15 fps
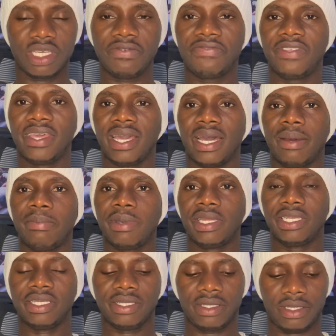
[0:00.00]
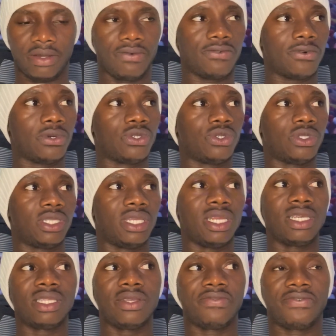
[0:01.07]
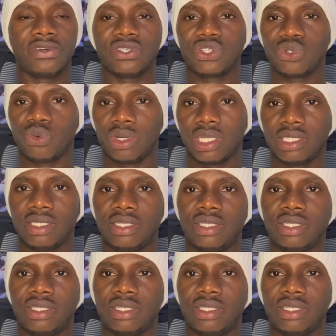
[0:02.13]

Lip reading: If there are many, once you delete the first one,